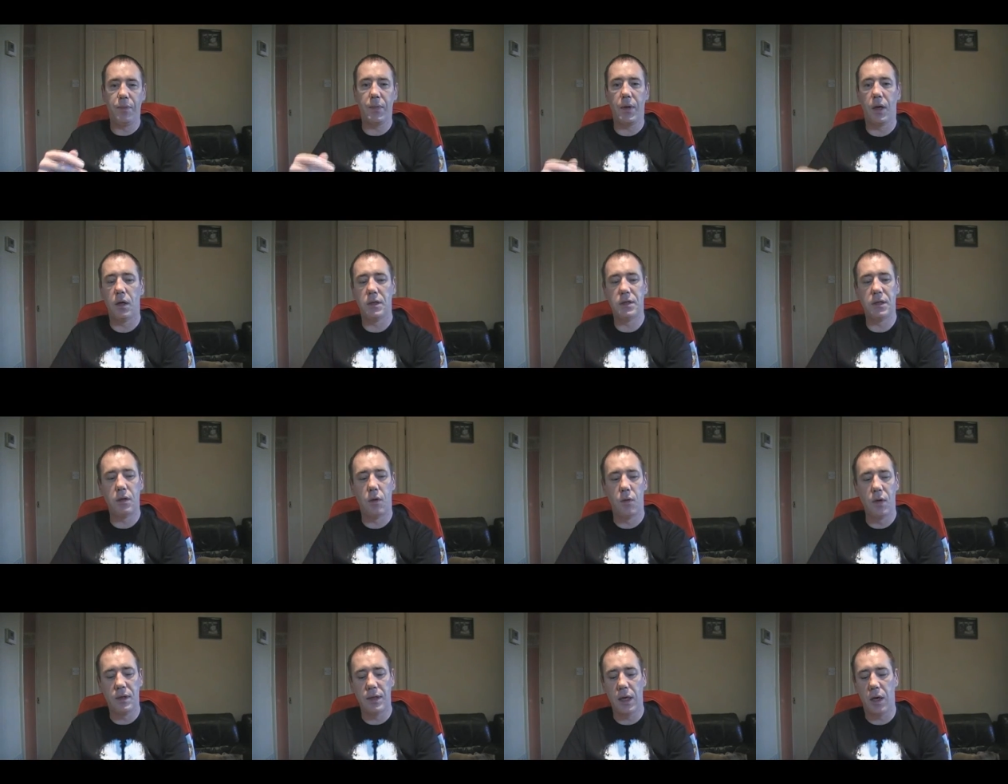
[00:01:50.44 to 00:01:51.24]
because I
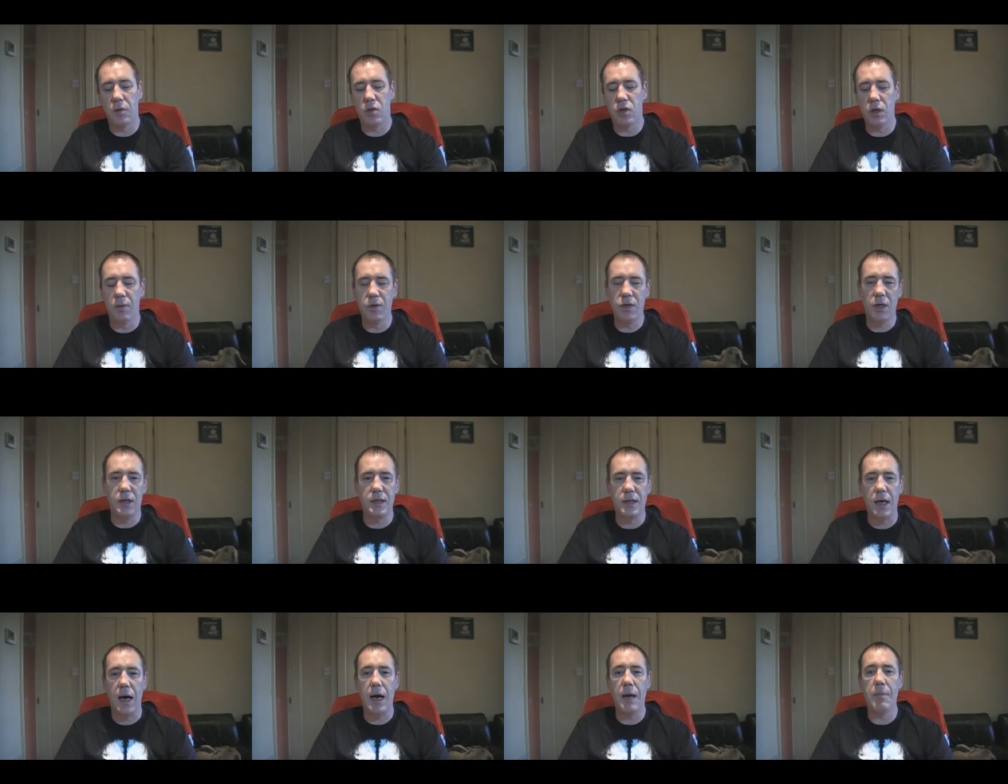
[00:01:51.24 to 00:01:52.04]
don't want to take up too much of
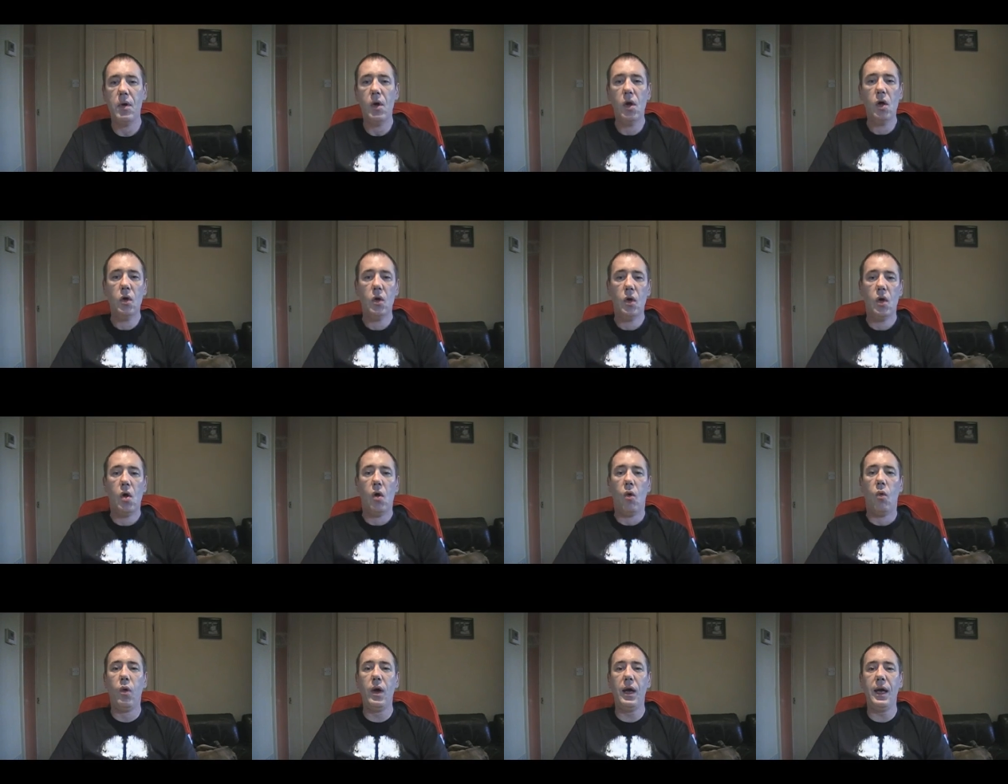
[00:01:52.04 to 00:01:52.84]
your time.
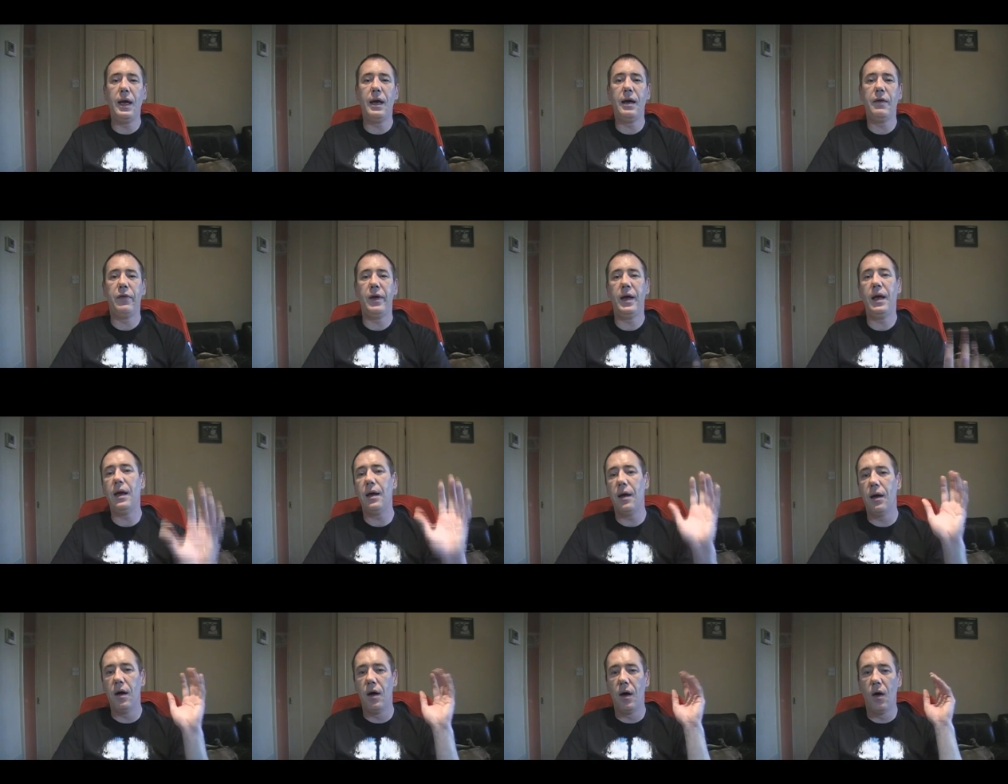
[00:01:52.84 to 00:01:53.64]
We have
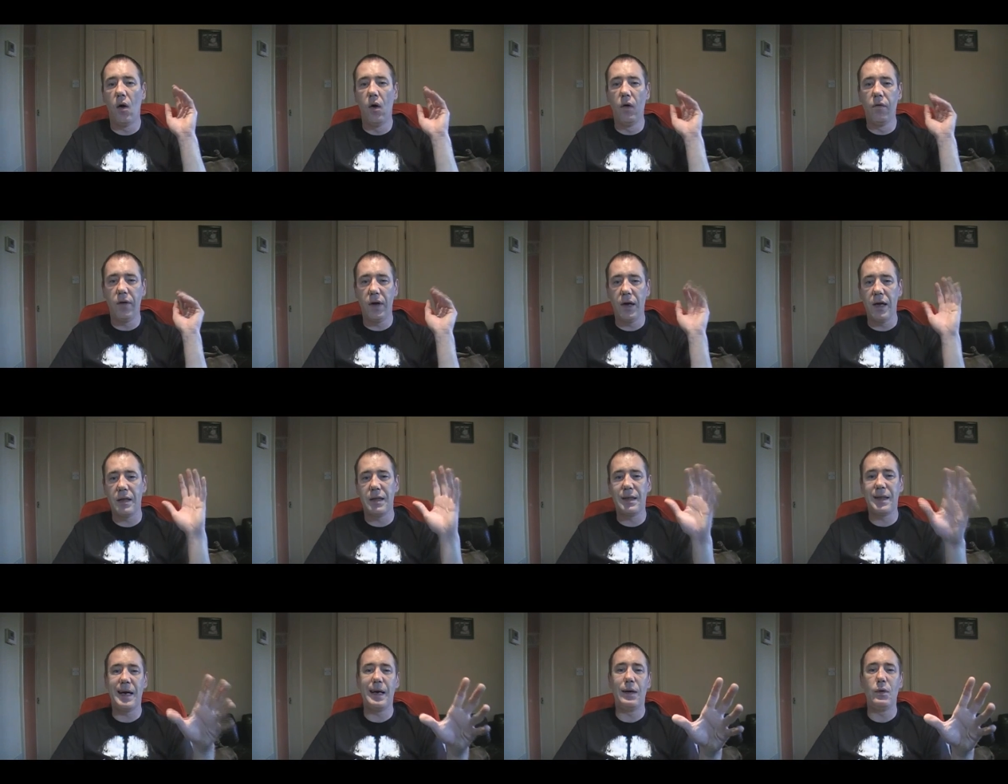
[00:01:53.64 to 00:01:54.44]
hit over a
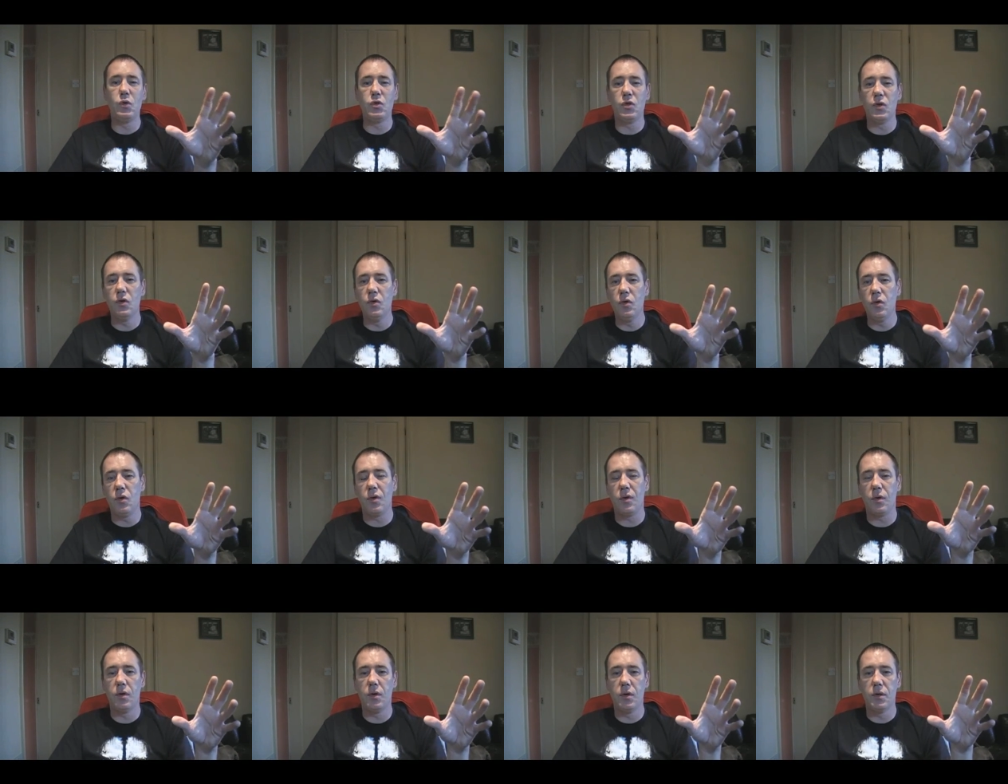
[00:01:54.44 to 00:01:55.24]

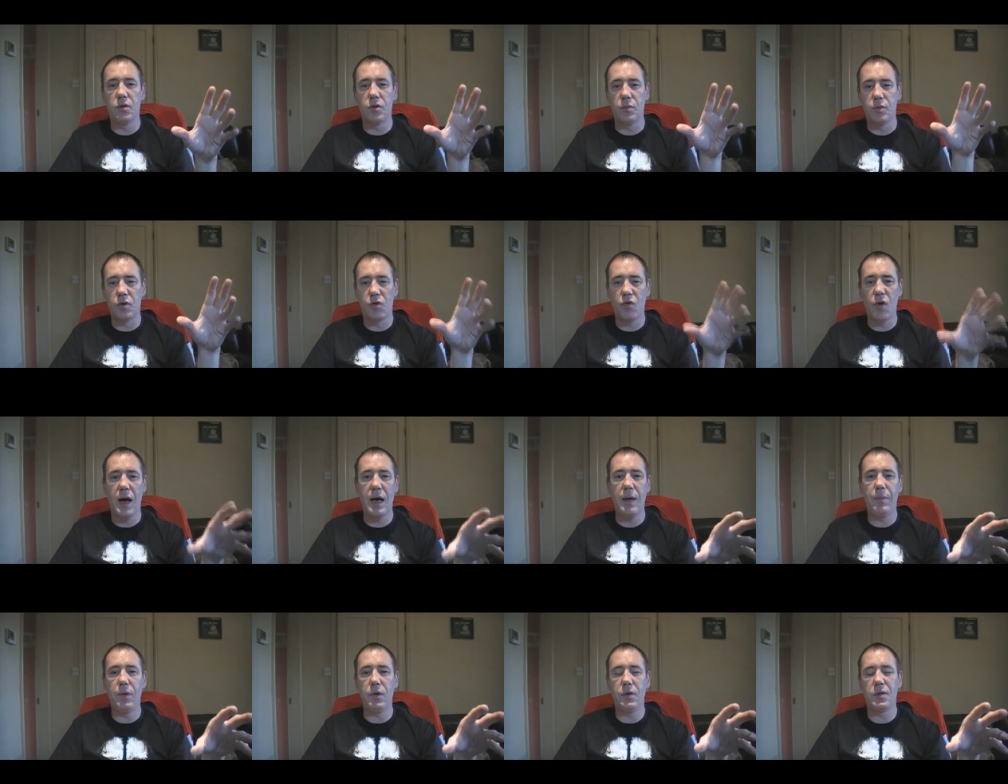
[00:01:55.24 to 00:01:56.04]
thousand
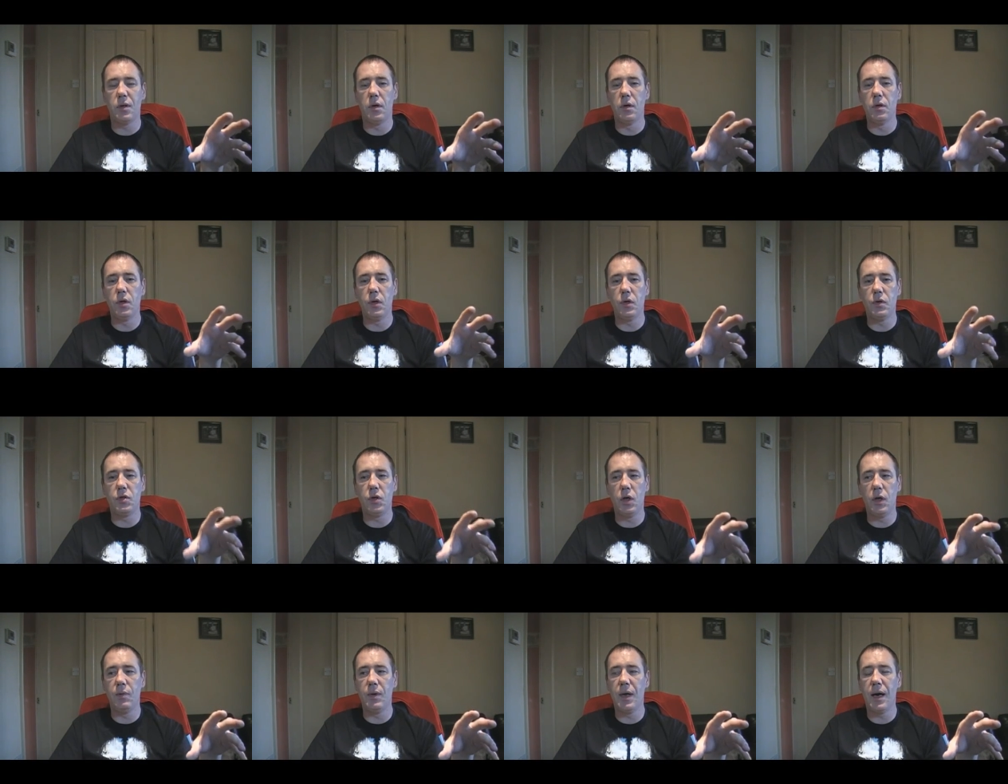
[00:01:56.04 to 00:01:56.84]
subscribers on
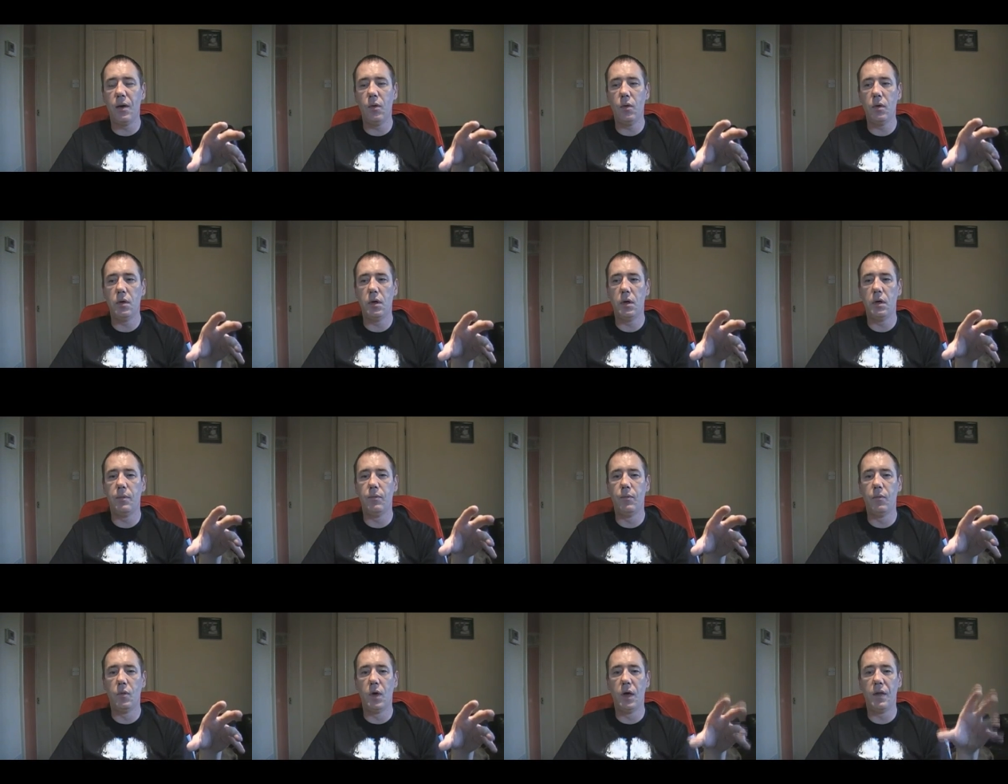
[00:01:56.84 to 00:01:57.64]
YouTube now,
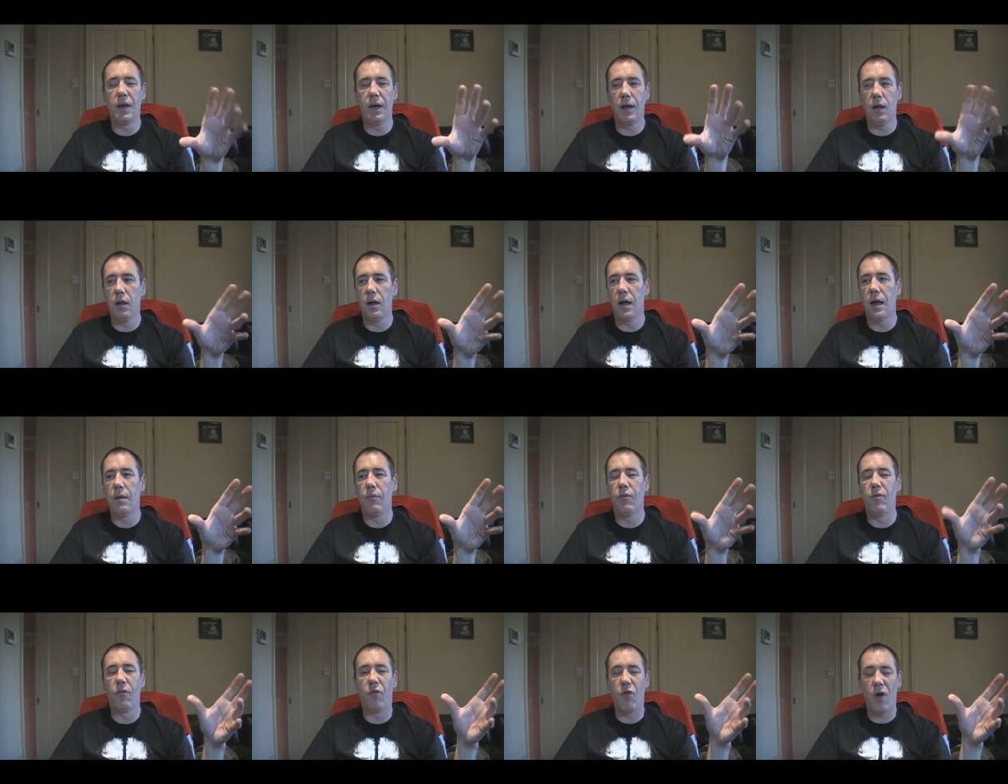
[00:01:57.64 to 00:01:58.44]
with a little
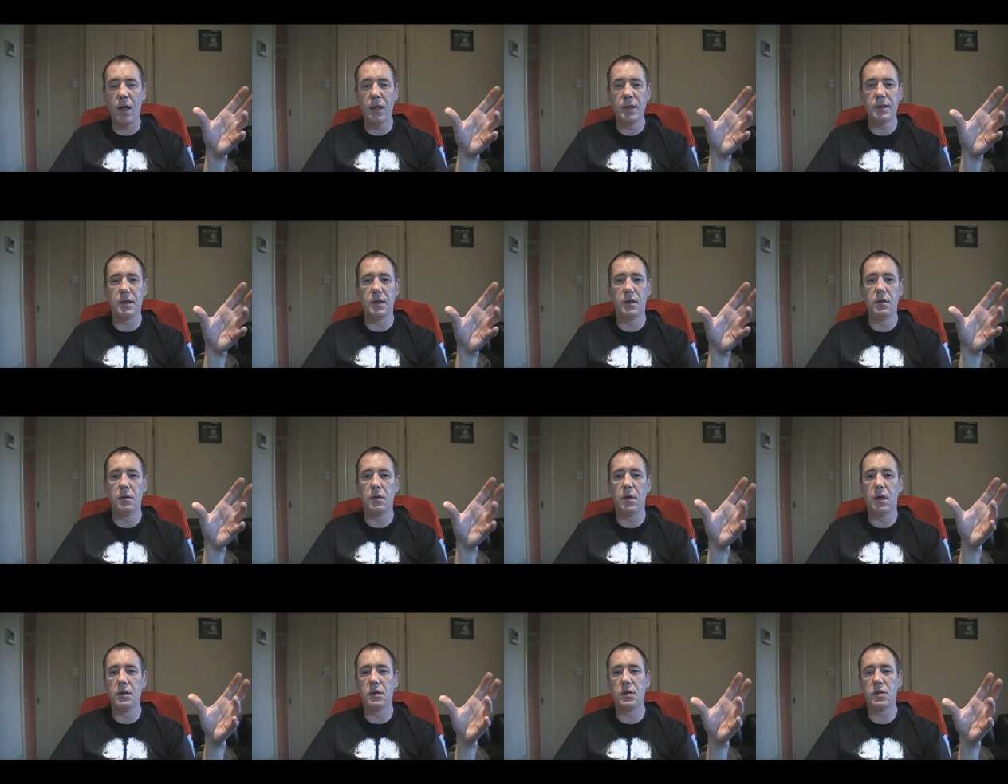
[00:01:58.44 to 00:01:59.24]
help from friends
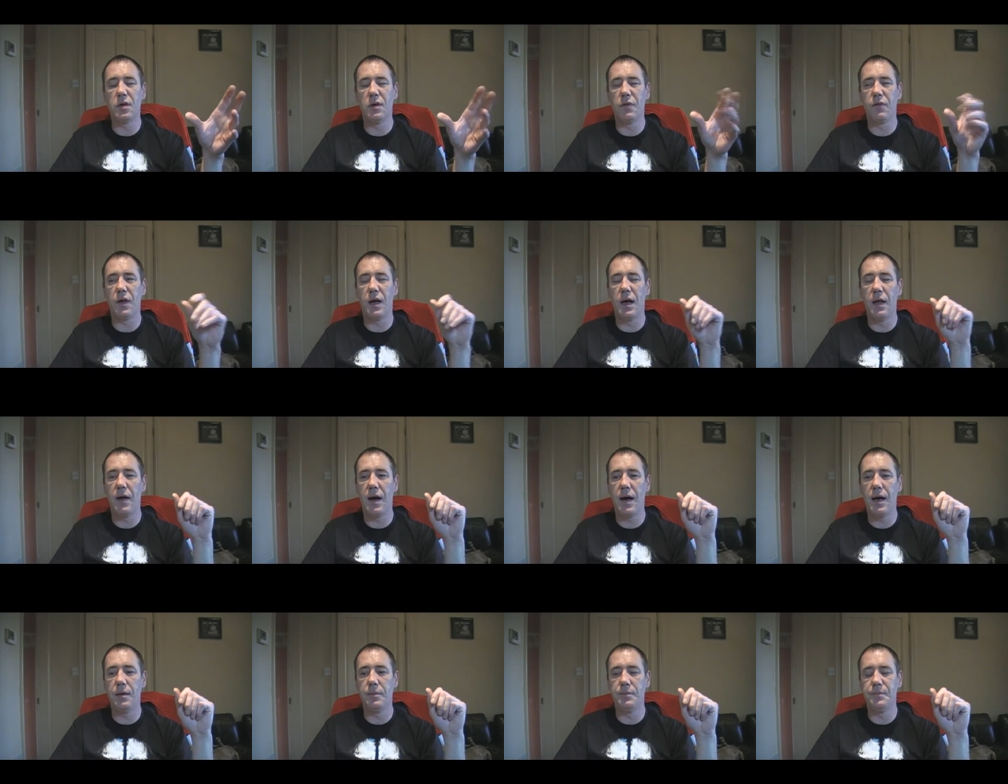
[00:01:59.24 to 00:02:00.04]
and, and stuff like
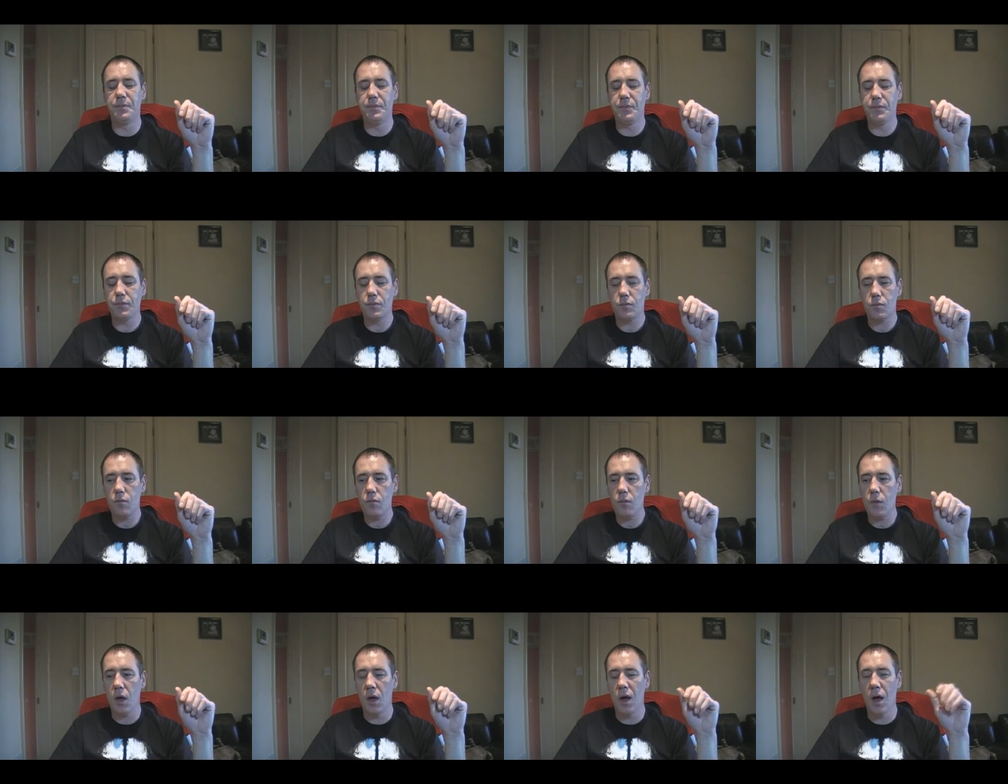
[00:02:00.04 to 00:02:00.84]

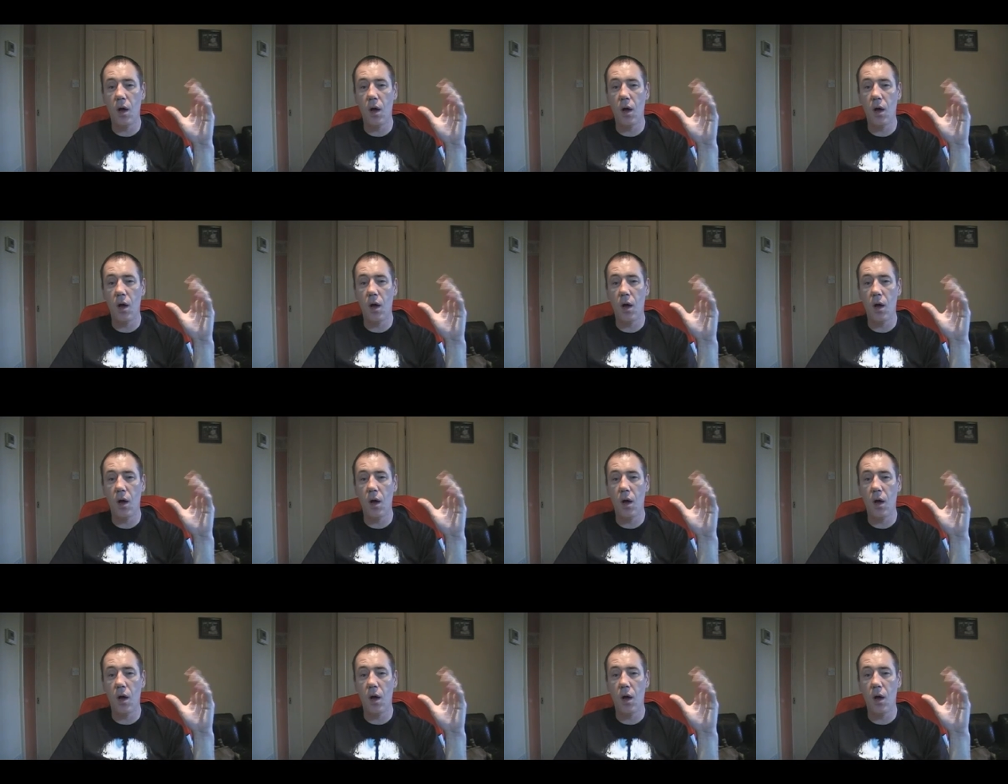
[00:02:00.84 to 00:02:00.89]
that.